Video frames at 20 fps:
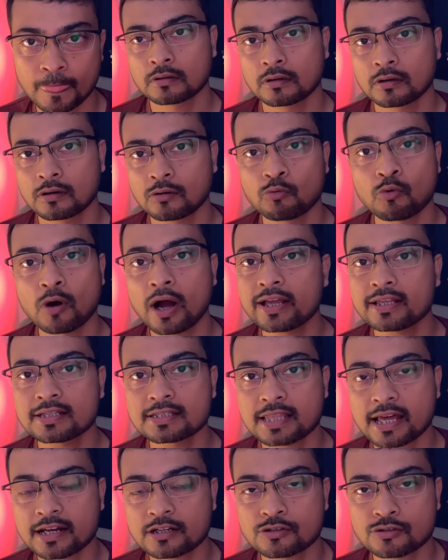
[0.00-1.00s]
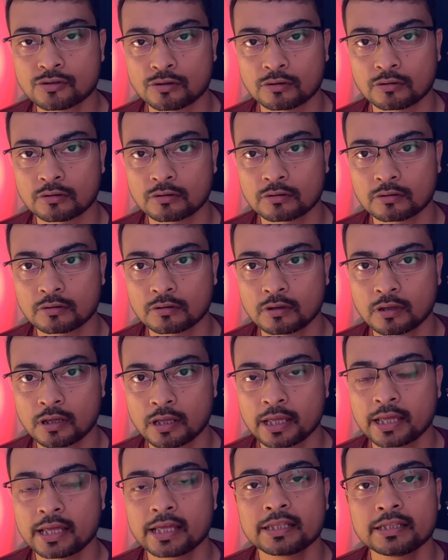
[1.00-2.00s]
Why is that so?
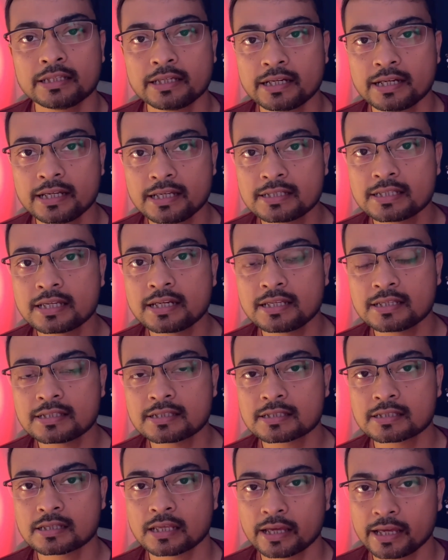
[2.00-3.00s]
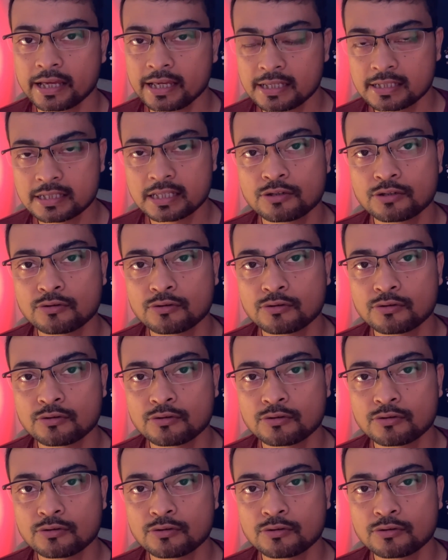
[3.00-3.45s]
The reason is easy